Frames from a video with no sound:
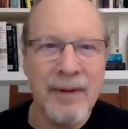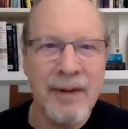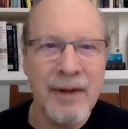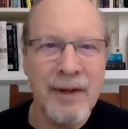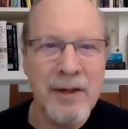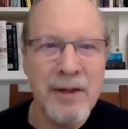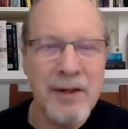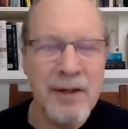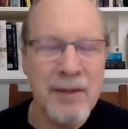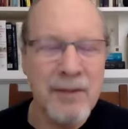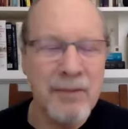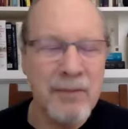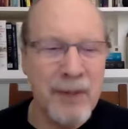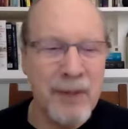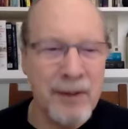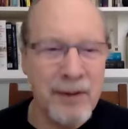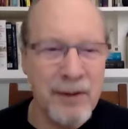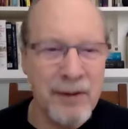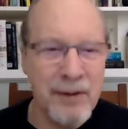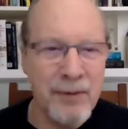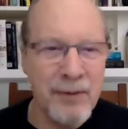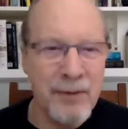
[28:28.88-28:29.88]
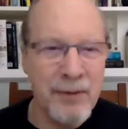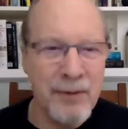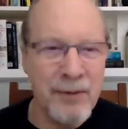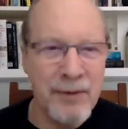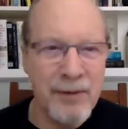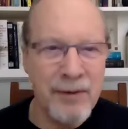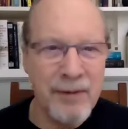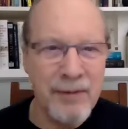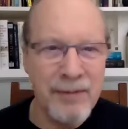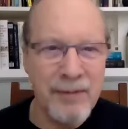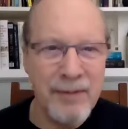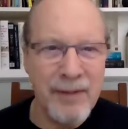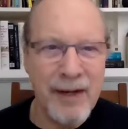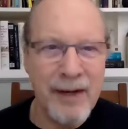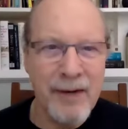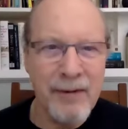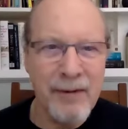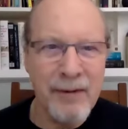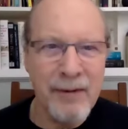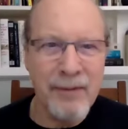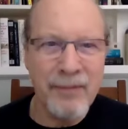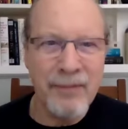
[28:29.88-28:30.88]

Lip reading: Is something different now?